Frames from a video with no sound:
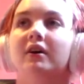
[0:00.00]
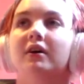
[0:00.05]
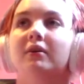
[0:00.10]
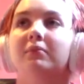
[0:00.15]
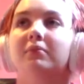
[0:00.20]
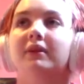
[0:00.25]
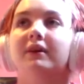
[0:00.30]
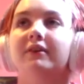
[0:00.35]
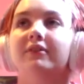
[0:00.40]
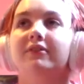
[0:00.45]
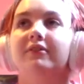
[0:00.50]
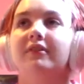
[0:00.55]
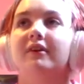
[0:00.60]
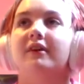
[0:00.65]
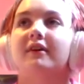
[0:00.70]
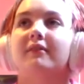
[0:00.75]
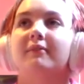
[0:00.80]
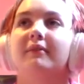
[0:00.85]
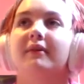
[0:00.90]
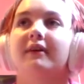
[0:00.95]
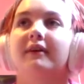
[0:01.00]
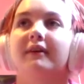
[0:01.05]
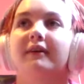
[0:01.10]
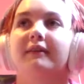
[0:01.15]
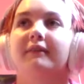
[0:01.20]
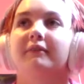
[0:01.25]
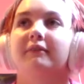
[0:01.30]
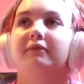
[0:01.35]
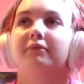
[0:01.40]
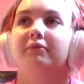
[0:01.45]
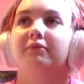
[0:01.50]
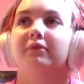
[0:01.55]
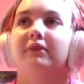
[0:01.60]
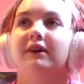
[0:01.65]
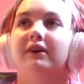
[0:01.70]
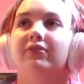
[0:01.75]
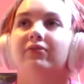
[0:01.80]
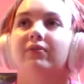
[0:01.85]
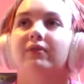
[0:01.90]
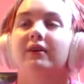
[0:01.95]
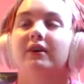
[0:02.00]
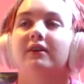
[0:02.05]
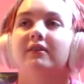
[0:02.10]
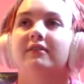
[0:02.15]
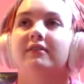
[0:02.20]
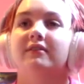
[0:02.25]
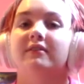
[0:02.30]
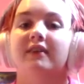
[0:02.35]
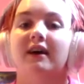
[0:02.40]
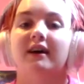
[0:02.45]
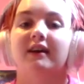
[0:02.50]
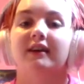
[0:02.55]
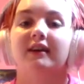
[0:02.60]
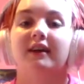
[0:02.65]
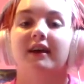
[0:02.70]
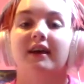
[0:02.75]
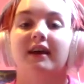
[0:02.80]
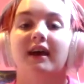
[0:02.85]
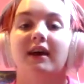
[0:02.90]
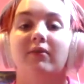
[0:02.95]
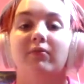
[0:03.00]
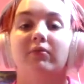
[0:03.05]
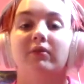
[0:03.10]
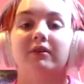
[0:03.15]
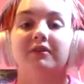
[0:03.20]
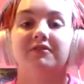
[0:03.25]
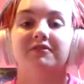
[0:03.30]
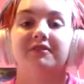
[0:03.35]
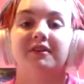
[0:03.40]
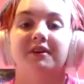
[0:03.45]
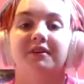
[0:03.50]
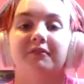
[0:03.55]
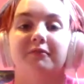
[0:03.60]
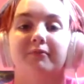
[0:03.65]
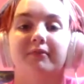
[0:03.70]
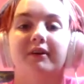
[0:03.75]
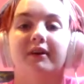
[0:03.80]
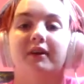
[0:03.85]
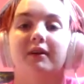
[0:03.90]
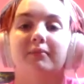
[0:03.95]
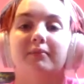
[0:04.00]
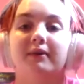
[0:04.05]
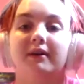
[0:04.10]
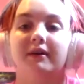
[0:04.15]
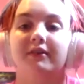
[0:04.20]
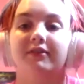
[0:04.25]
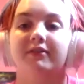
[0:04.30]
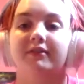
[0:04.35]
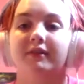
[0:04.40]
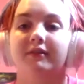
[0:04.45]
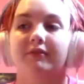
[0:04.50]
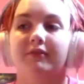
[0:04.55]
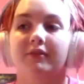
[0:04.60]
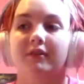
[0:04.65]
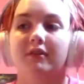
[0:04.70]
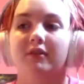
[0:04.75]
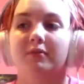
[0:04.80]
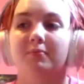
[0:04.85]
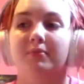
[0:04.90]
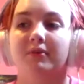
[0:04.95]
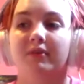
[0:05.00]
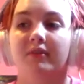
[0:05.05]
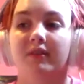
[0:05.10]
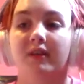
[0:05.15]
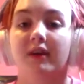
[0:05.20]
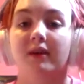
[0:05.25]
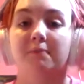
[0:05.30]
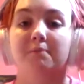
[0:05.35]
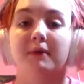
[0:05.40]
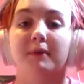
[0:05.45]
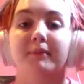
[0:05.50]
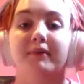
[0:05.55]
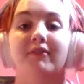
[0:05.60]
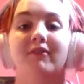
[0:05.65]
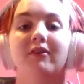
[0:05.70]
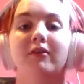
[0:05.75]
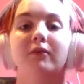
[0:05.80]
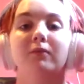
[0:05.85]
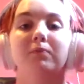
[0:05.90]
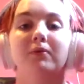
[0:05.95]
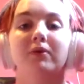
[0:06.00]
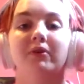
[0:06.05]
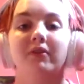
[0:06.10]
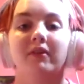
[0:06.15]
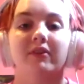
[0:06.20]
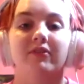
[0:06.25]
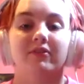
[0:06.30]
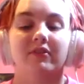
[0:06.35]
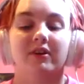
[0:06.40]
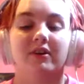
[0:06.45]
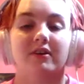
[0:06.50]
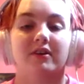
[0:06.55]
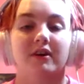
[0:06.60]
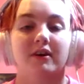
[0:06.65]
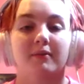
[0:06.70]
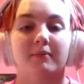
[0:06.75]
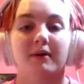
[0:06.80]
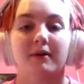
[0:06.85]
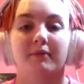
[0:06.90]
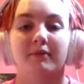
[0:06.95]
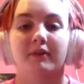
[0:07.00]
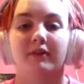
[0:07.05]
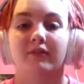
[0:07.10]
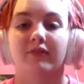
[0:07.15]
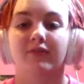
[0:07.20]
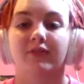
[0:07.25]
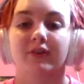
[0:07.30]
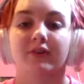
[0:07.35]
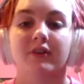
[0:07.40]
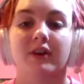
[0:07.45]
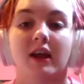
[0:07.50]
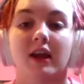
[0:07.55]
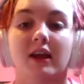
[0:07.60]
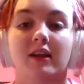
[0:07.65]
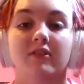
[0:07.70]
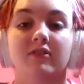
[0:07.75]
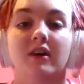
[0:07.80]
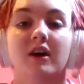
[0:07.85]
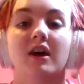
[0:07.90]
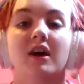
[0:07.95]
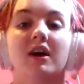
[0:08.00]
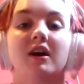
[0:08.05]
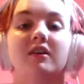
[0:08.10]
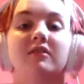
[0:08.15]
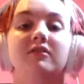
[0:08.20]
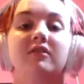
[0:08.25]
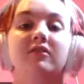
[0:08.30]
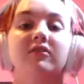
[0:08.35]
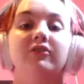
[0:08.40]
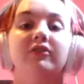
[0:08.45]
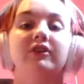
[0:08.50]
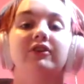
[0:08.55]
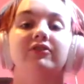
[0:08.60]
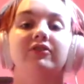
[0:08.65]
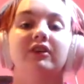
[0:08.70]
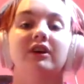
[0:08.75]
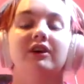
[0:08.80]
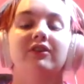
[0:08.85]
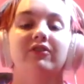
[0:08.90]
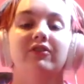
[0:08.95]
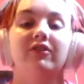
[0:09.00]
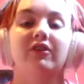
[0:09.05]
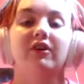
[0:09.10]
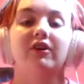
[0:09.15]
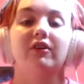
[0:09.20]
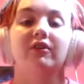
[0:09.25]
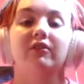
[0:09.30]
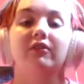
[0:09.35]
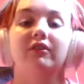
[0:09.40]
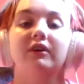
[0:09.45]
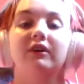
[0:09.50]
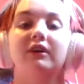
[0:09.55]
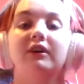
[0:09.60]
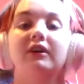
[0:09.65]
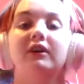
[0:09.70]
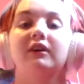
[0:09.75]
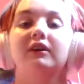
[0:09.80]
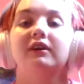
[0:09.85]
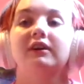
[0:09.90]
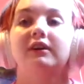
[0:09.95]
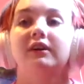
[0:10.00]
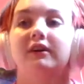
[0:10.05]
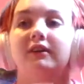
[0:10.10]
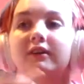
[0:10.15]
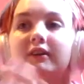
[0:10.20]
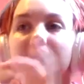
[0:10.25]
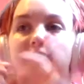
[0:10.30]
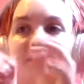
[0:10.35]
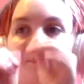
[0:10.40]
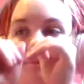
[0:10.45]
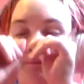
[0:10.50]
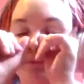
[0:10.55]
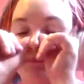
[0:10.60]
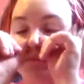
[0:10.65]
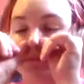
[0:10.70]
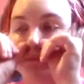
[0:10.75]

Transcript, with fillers: Plus um, um last week on Saturday I was celebrating my 17th birthday, but my real birthday is going to come up in a few days. Just to let you guys know. And um,